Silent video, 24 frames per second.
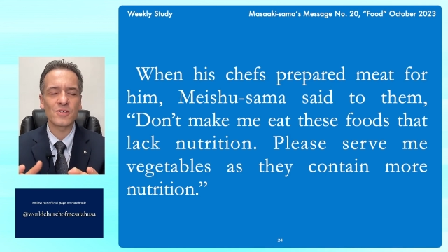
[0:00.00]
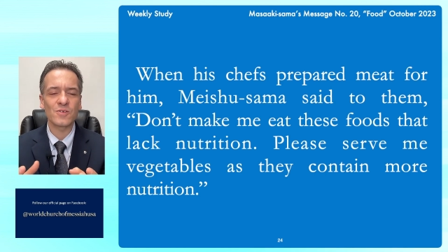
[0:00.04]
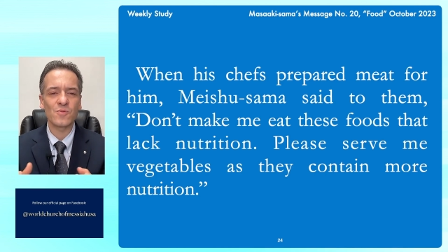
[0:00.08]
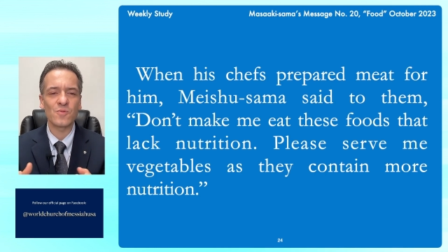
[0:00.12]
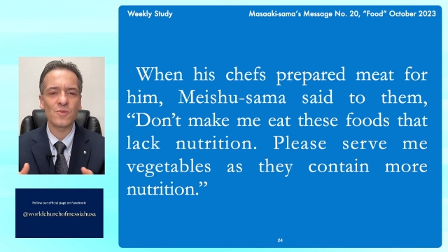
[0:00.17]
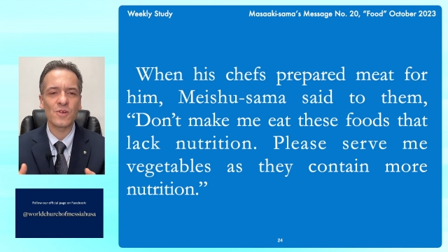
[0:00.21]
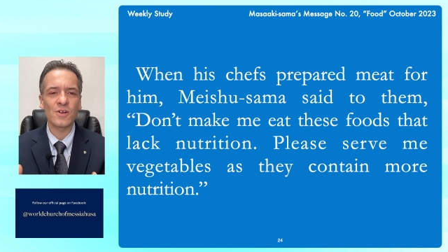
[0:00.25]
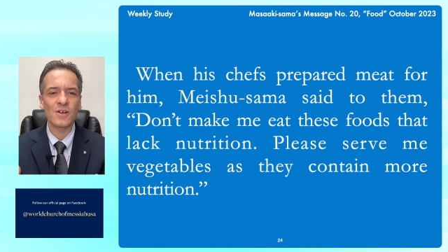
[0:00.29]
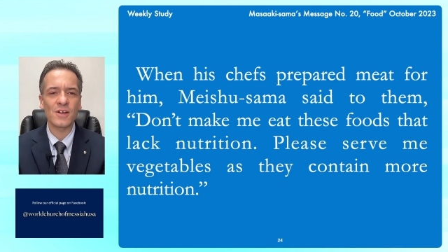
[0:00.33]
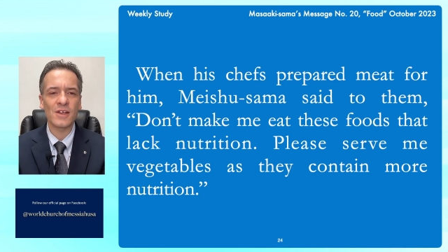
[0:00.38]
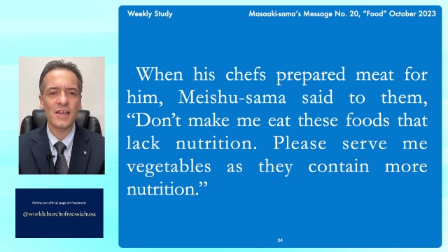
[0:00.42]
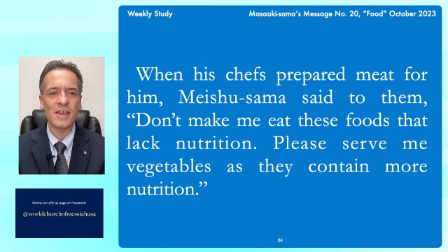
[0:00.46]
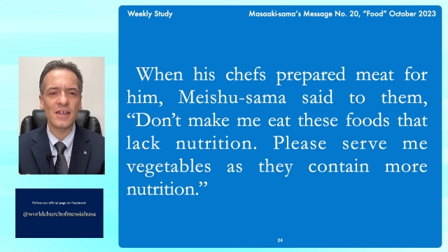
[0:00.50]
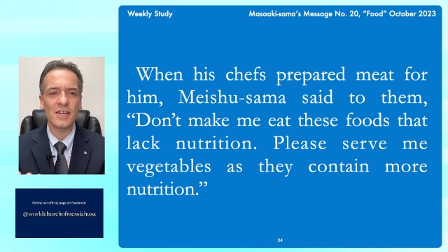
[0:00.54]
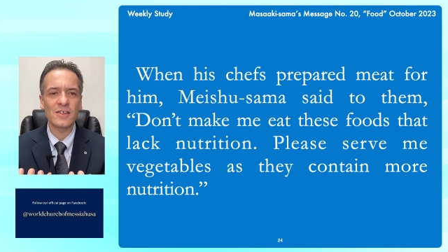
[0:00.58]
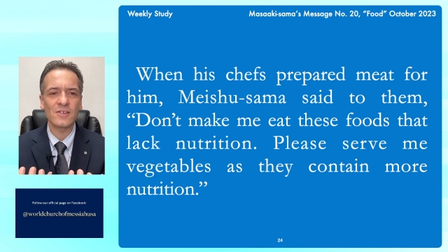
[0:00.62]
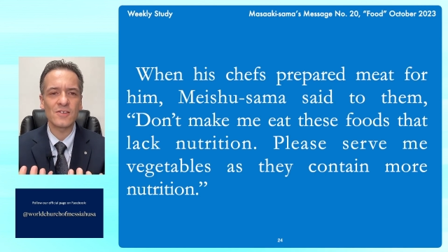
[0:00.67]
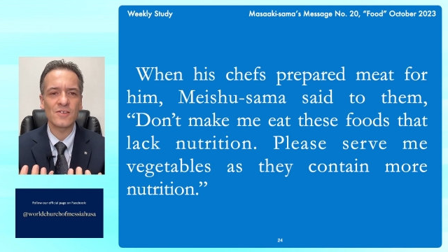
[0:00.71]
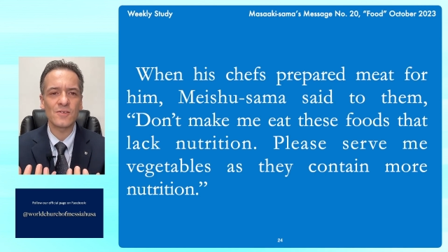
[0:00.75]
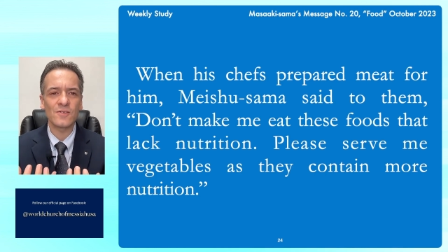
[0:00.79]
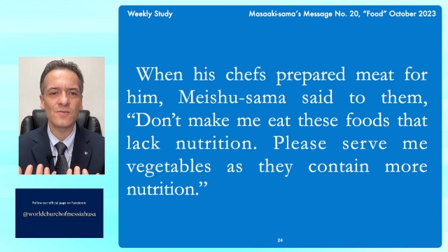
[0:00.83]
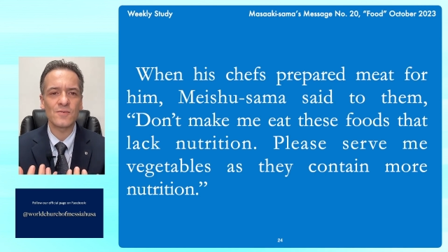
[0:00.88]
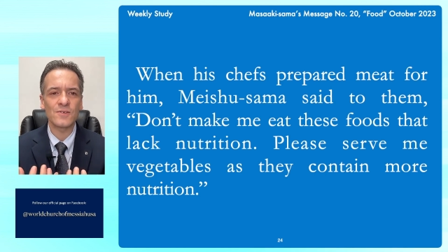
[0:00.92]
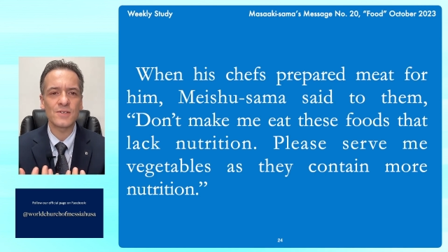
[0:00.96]
we're getting
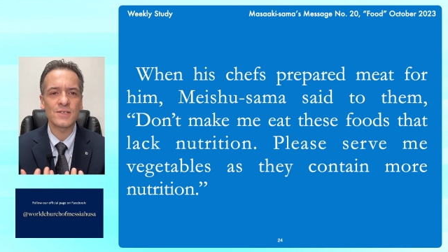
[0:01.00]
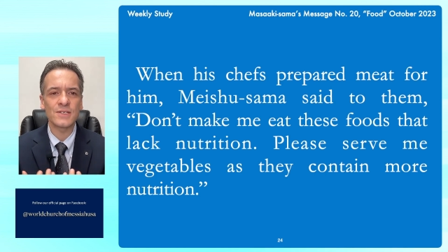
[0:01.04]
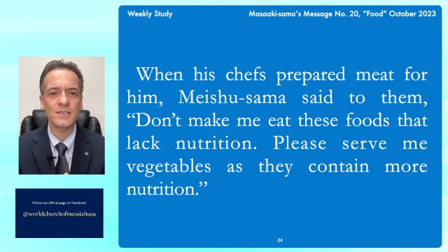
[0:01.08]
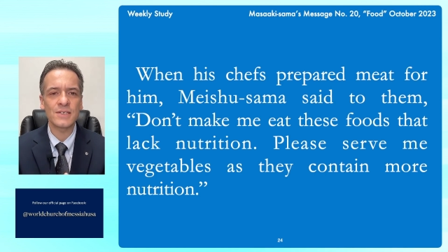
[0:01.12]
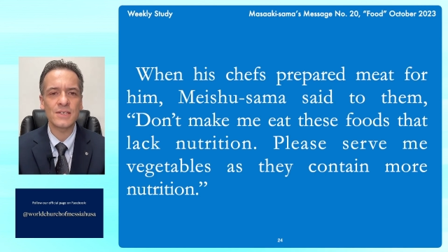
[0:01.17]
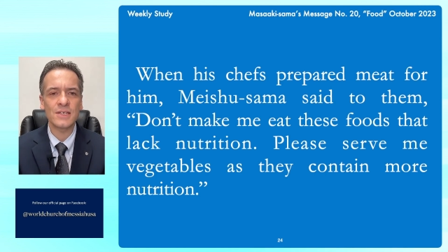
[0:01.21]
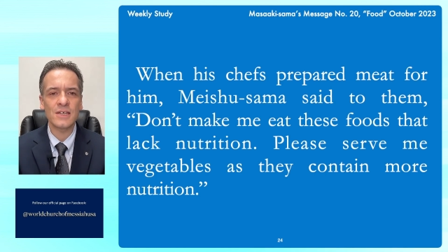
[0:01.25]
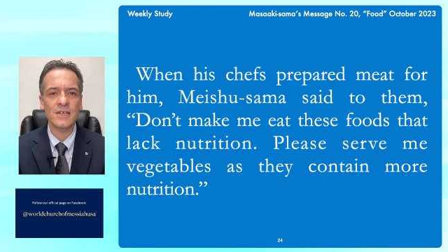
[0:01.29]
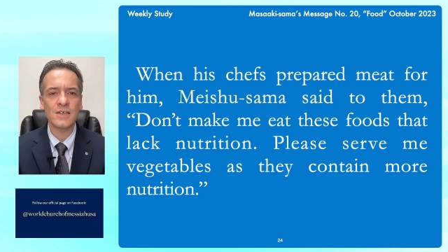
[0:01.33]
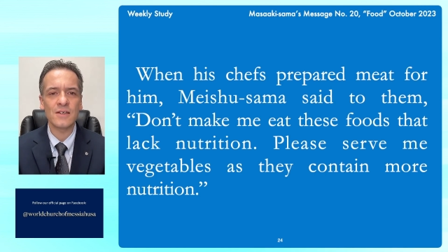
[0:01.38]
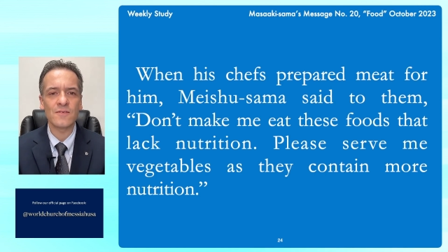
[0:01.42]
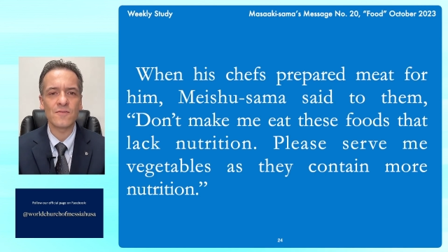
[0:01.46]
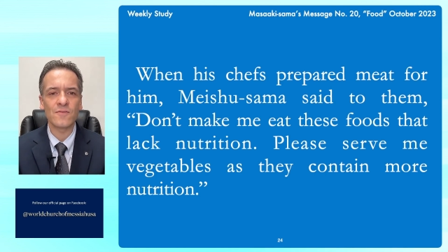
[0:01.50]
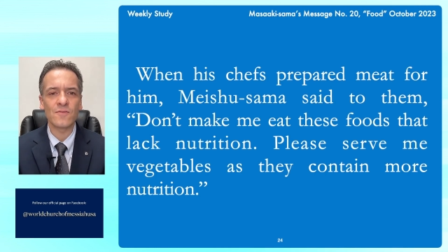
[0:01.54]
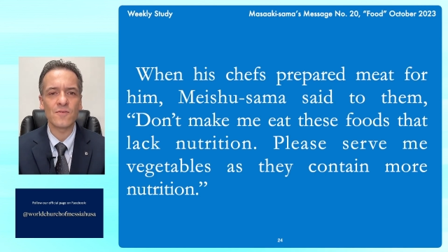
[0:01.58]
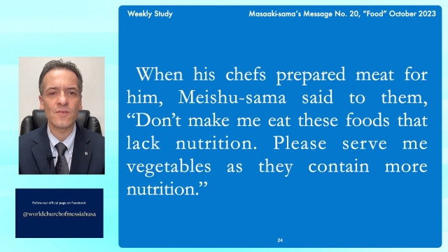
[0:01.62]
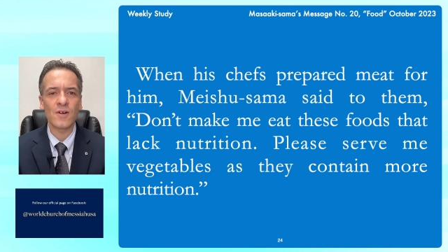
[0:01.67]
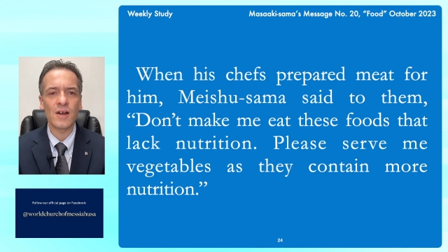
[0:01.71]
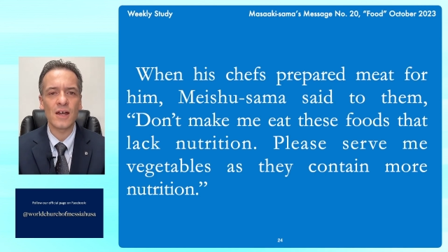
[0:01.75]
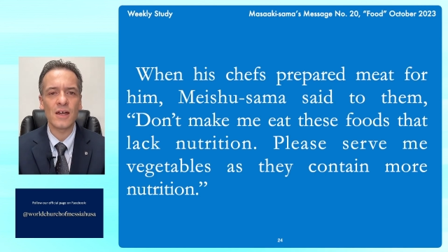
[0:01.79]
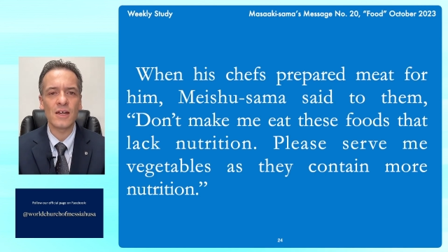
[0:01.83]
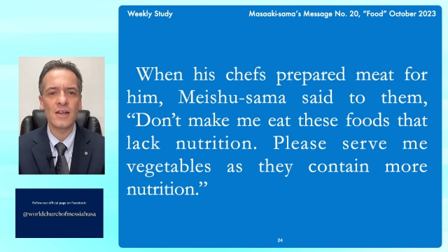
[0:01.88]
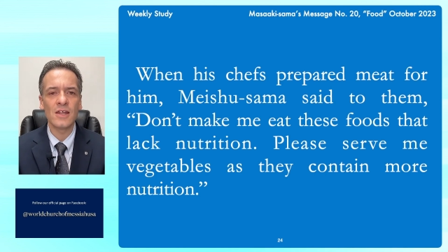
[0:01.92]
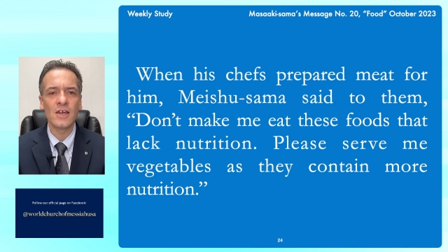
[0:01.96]
to receive,
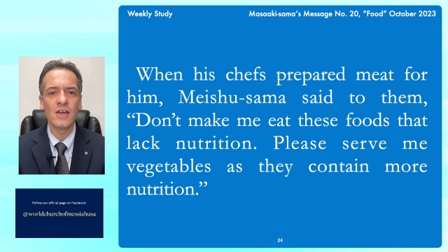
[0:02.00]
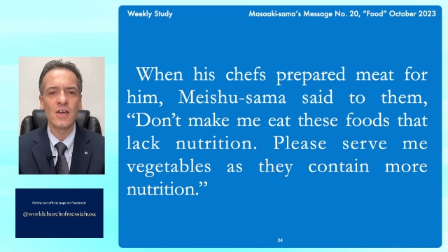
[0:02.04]
right?